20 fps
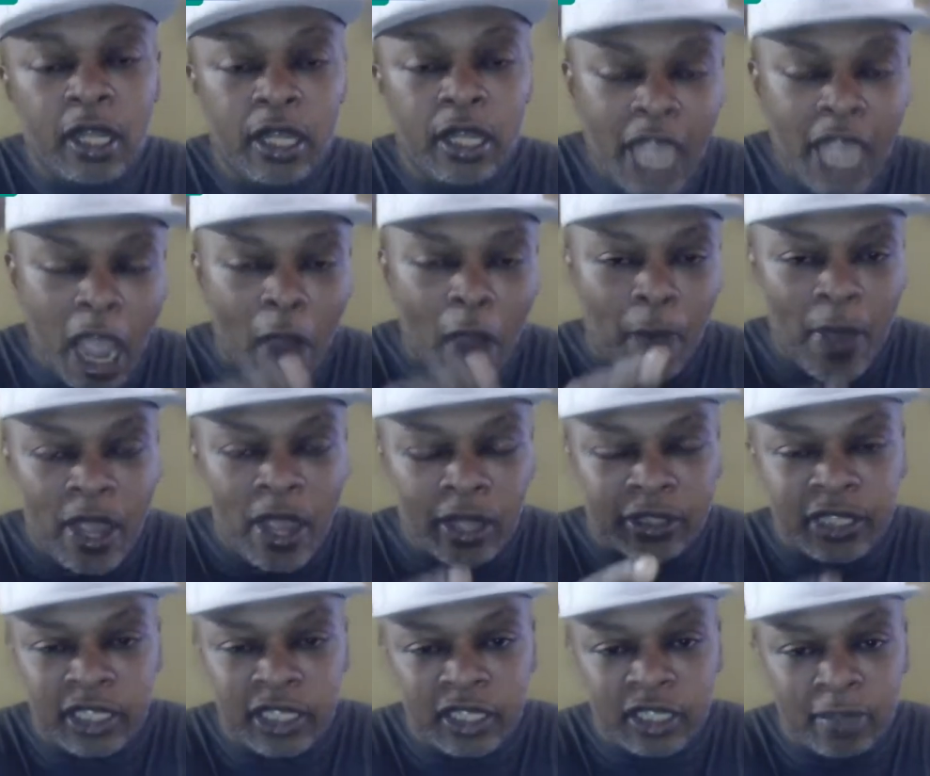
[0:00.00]
Y'all pay
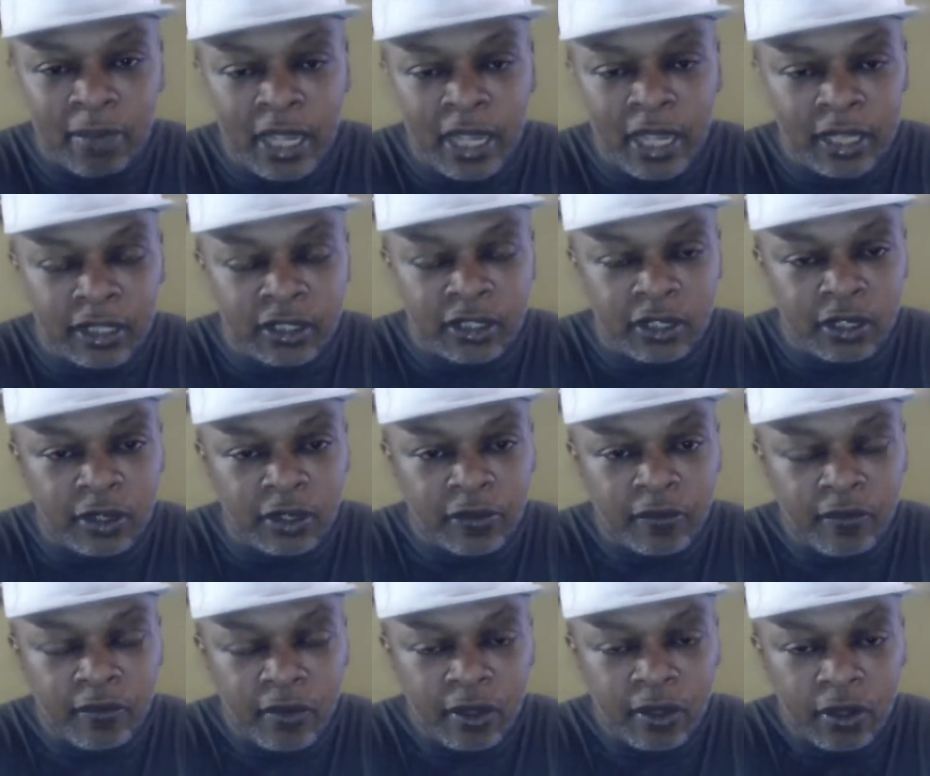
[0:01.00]
attention, man, to
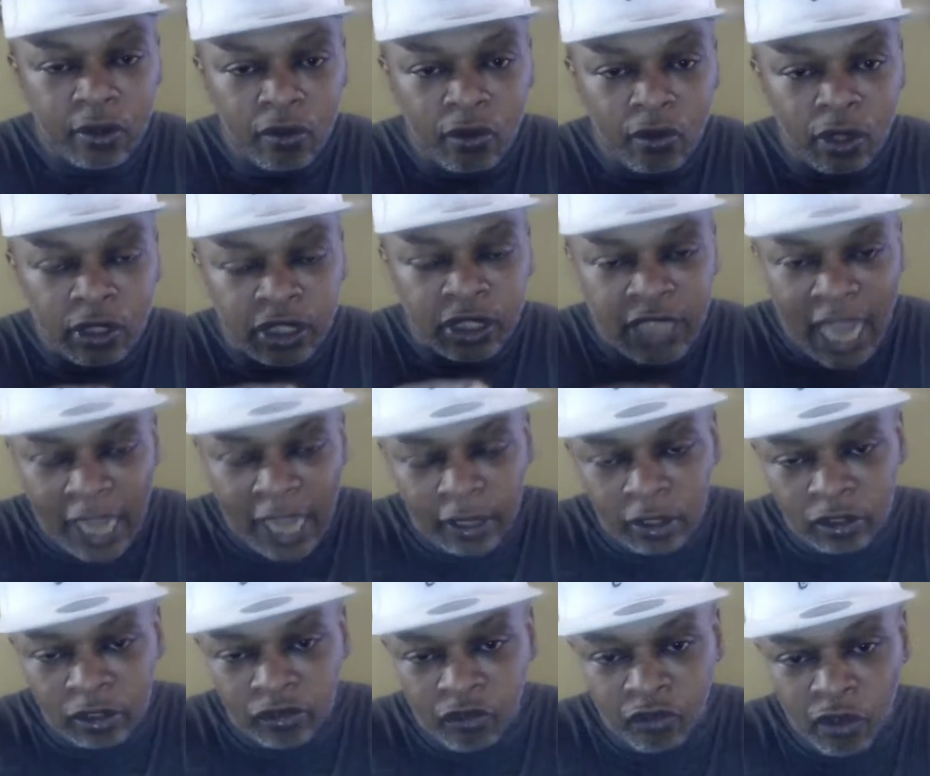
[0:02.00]

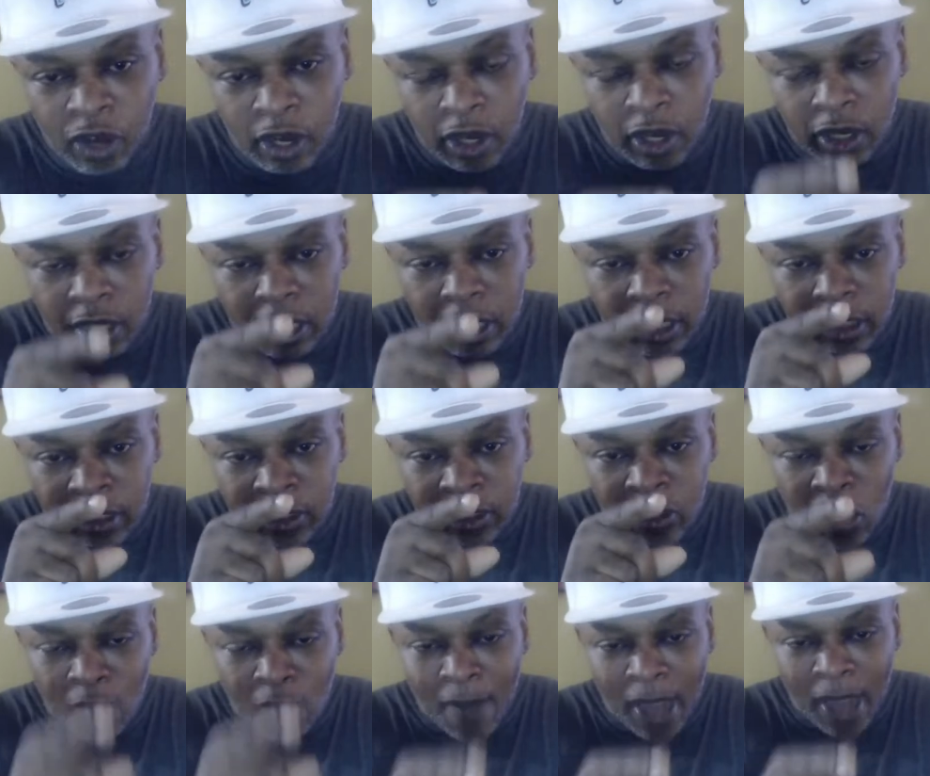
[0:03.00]
channels where
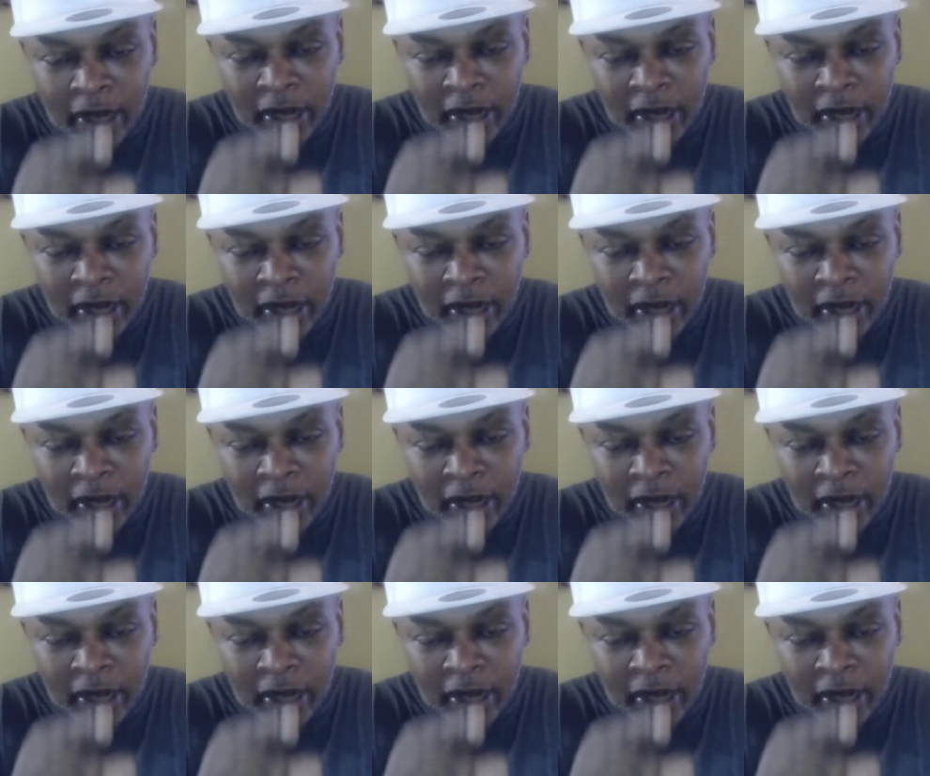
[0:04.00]
no matter